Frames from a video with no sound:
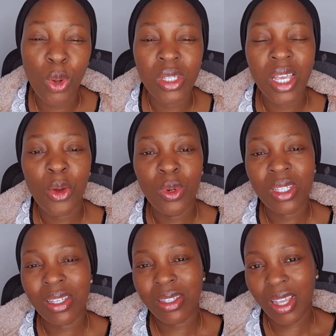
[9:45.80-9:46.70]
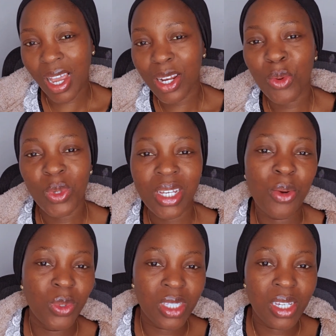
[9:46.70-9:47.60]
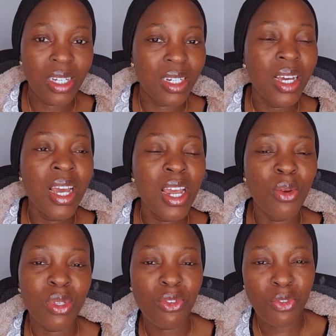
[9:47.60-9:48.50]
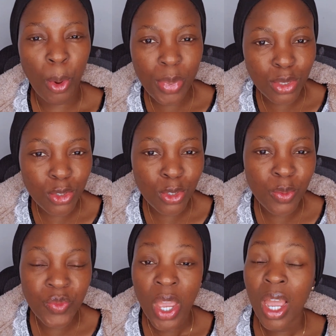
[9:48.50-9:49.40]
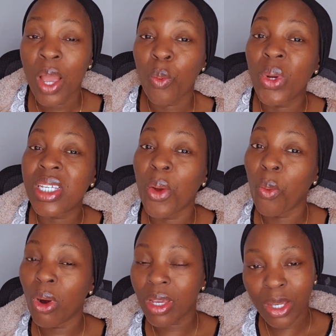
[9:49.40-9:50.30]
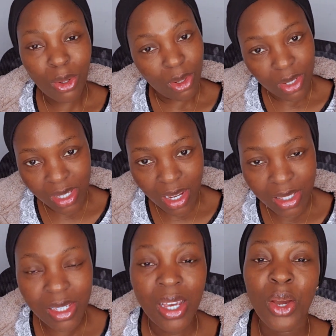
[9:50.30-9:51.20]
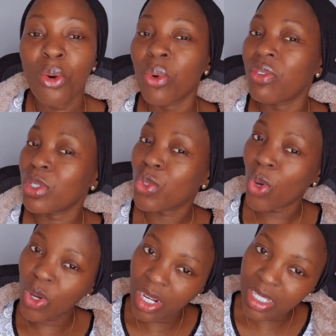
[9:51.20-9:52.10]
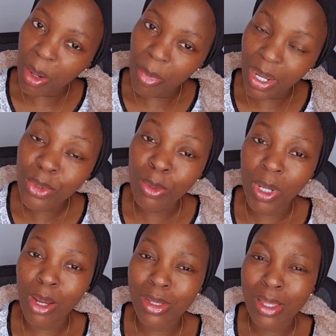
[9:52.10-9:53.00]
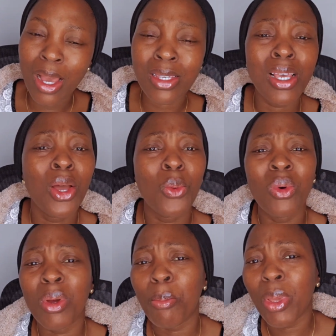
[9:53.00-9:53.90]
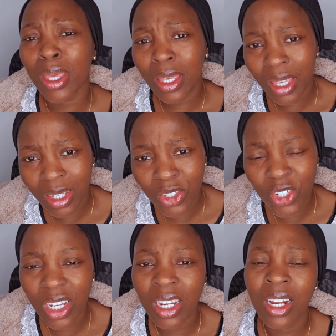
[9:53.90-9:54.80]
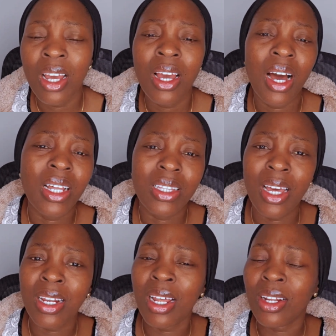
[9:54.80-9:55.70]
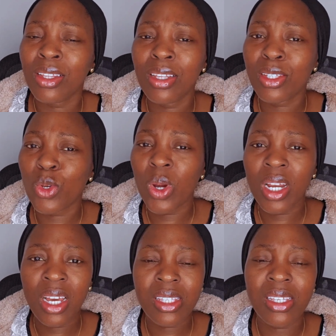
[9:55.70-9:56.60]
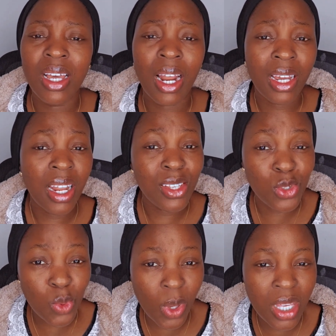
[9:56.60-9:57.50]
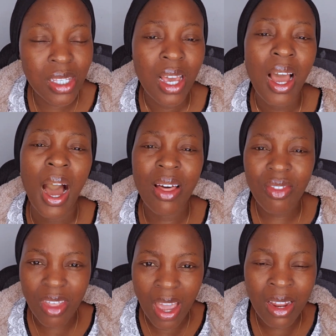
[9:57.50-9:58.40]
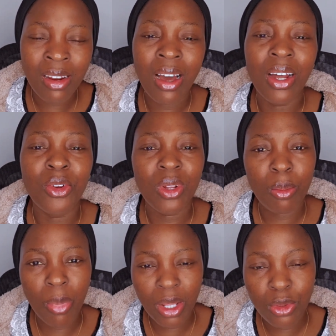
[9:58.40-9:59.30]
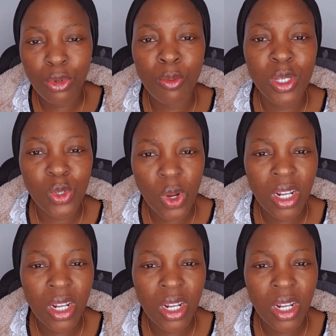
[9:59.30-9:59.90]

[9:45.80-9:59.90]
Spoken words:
because it was exactly what I wanted. It was a 4-bedroom with a walk-in closet, with a toilet and bathroom downstairs, with a big kitchen, and then another toilet, like an ensuite, and then another bathroom